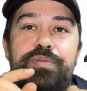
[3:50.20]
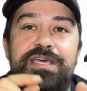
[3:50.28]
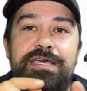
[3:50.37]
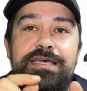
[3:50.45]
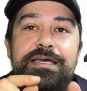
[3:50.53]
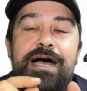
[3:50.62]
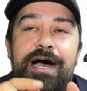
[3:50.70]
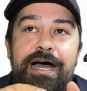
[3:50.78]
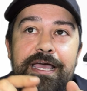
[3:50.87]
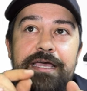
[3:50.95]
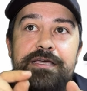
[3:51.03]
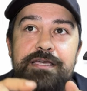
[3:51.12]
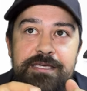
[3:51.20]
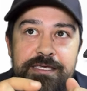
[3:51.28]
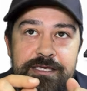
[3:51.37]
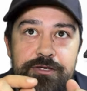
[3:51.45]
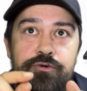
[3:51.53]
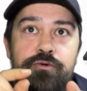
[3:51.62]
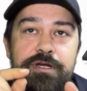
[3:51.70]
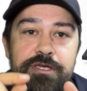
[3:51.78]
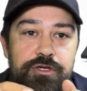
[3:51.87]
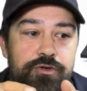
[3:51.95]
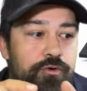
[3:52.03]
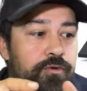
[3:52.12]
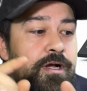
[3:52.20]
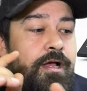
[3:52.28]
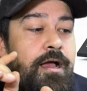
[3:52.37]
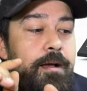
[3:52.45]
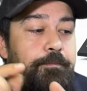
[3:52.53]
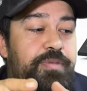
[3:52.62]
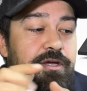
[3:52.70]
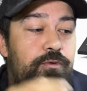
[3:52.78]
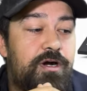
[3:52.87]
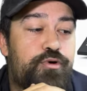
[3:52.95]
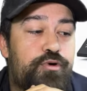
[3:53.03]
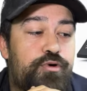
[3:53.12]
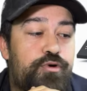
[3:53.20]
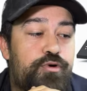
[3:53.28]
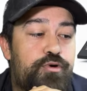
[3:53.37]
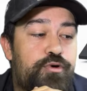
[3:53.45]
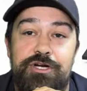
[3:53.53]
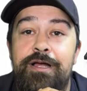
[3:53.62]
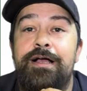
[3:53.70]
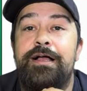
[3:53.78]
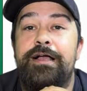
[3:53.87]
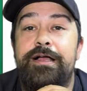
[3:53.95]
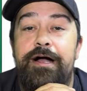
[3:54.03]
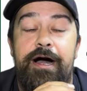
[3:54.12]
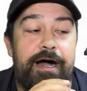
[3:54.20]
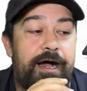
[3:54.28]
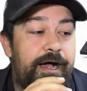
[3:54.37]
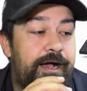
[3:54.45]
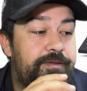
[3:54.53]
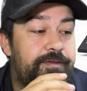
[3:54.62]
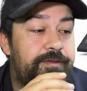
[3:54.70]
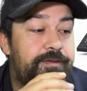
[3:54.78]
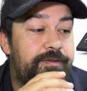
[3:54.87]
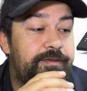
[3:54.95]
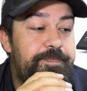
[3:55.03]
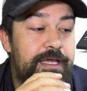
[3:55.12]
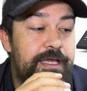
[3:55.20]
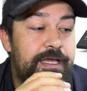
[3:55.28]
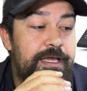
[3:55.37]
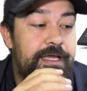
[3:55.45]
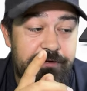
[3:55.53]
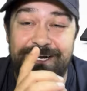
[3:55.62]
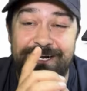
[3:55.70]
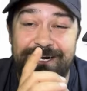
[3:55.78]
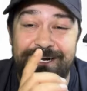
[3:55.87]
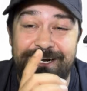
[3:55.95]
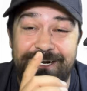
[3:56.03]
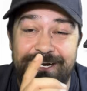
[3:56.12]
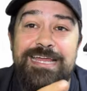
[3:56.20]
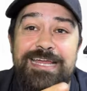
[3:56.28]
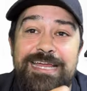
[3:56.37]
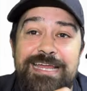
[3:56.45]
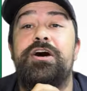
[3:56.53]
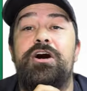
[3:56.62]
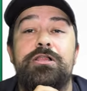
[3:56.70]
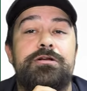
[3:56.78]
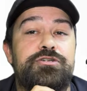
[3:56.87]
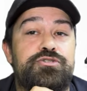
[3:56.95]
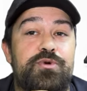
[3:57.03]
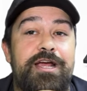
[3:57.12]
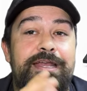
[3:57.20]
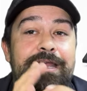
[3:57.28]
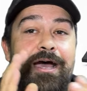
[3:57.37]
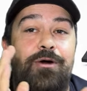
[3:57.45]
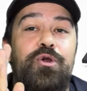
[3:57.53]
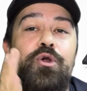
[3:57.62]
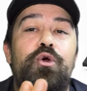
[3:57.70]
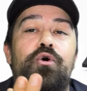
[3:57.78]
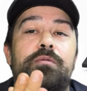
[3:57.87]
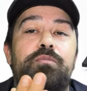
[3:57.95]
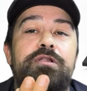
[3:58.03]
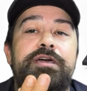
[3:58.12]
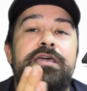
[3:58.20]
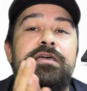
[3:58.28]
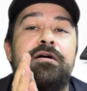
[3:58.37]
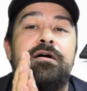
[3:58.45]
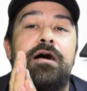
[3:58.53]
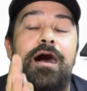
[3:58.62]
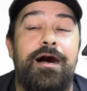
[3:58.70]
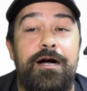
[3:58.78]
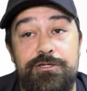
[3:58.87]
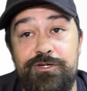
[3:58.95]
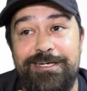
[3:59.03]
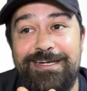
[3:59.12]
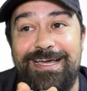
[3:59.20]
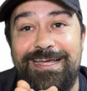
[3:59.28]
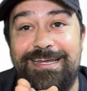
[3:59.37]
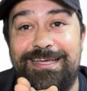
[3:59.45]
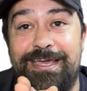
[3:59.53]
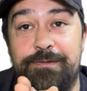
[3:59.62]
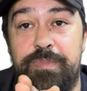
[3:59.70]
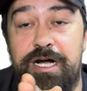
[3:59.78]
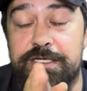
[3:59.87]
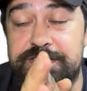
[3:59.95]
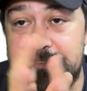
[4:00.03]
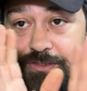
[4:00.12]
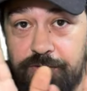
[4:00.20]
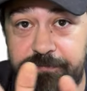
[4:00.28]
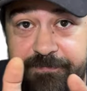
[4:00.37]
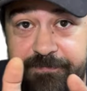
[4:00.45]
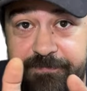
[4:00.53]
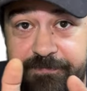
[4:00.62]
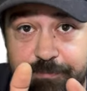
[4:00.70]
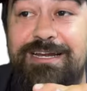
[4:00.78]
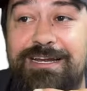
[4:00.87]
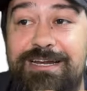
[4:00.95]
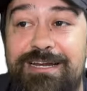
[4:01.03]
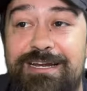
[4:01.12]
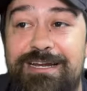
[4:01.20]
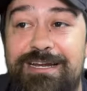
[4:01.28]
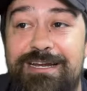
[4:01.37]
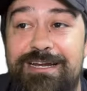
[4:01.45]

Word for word: B I Q U, B one printer uh, is going for ninety-nine dollars right now, normally one hundred ninety-eight bucks, so fifty percent off.